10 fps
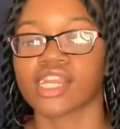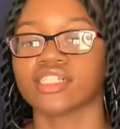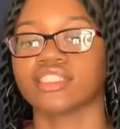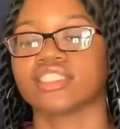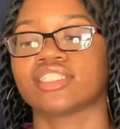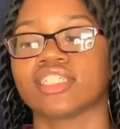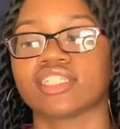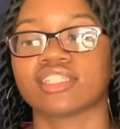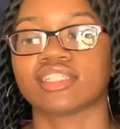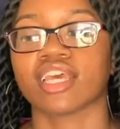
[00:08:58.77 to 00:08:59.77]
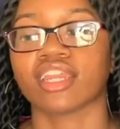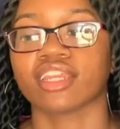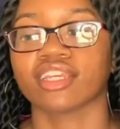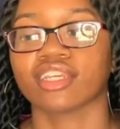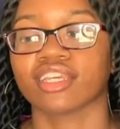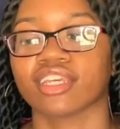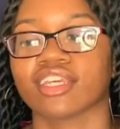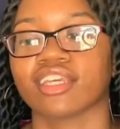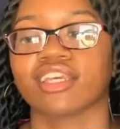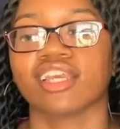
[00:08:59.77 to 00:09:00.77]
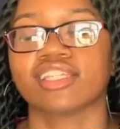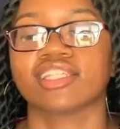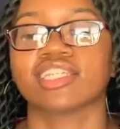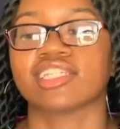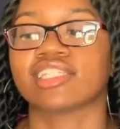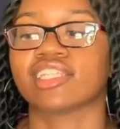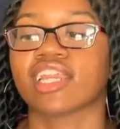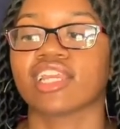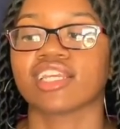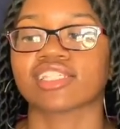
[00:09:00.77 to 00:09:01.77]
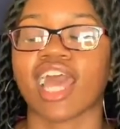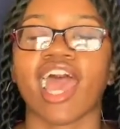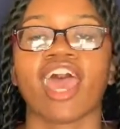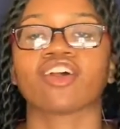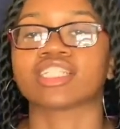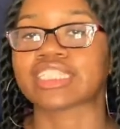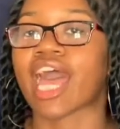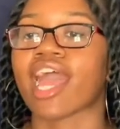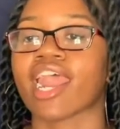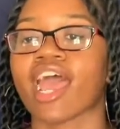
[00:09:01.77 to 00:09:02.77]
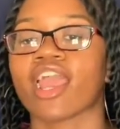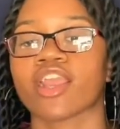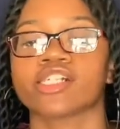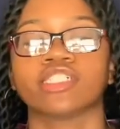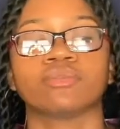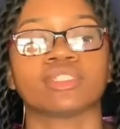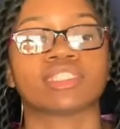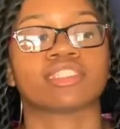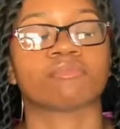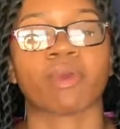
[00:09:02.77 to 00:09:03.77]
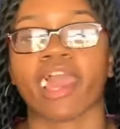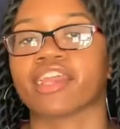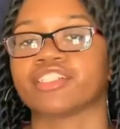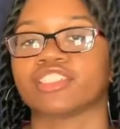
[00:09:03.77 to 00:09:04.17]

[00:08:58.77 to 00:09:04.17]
it's the aesthetic is the aesthetics. I had on tie-dye with some patterns